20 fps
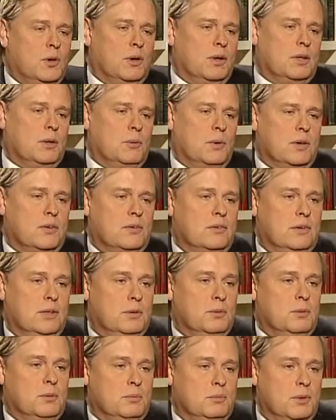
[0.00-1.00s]
you look at the Russian
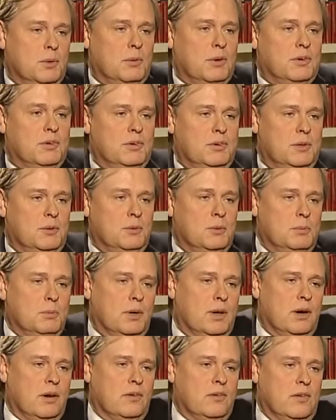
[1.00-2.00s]
Tea Room, the Russian Tea
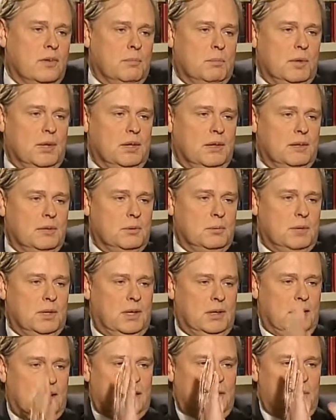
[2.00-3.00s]
Room caused the building to be
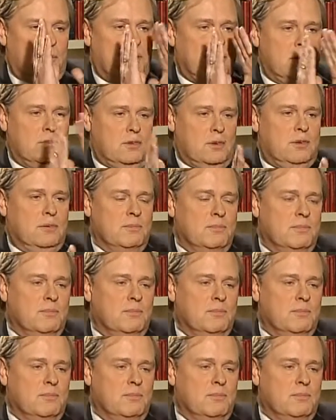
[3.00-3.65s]
like a razor.